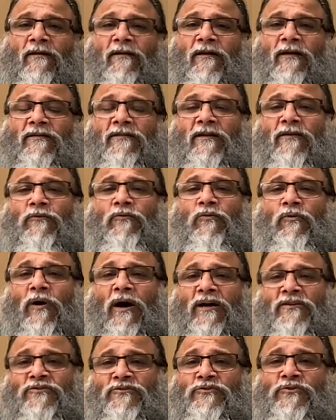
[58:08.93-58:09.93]
I said, who
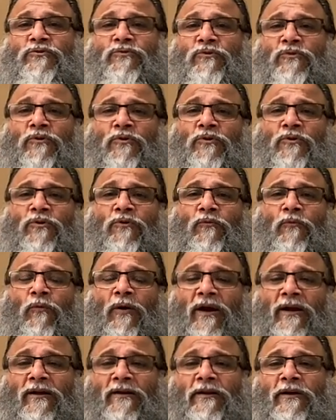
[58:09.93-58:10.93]
asked you?
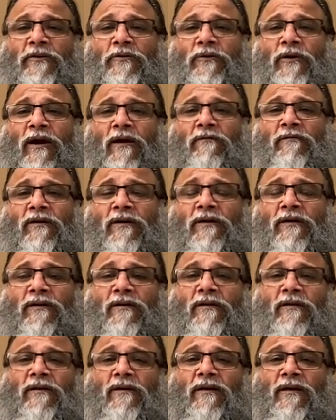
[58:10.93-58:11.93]
Why did you have a,
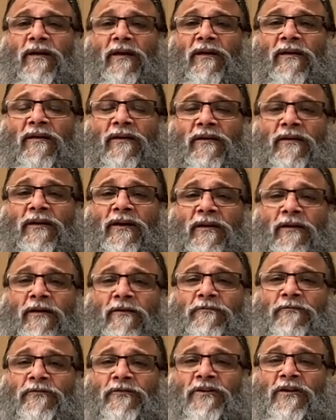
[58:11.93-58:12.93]

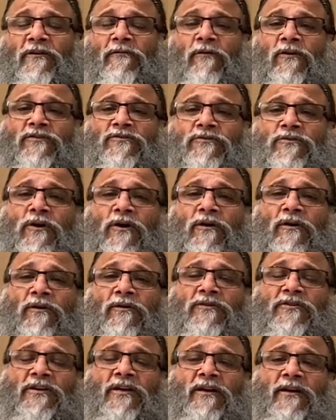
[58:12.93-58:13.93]
if she was not,
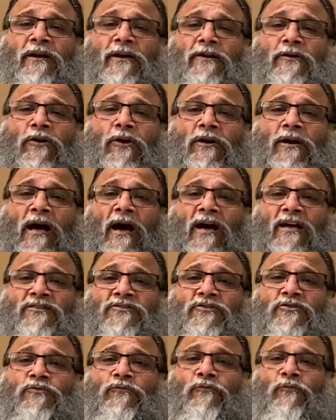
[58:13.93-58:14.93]
she did not
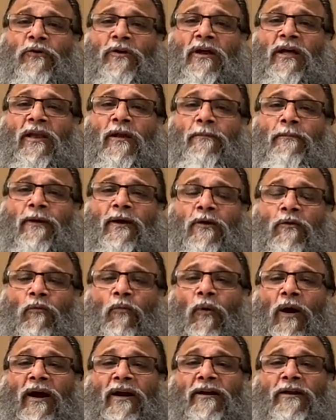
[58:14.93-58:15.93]
ask you for help,
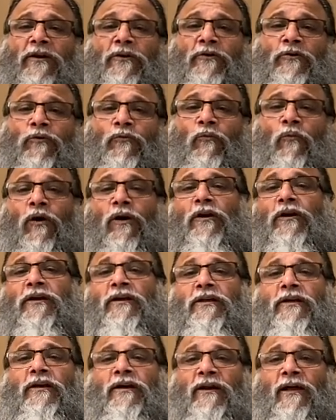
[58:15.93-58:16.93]
why did you
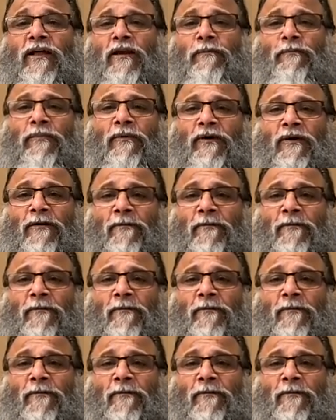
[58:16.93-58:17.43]
volunteer help?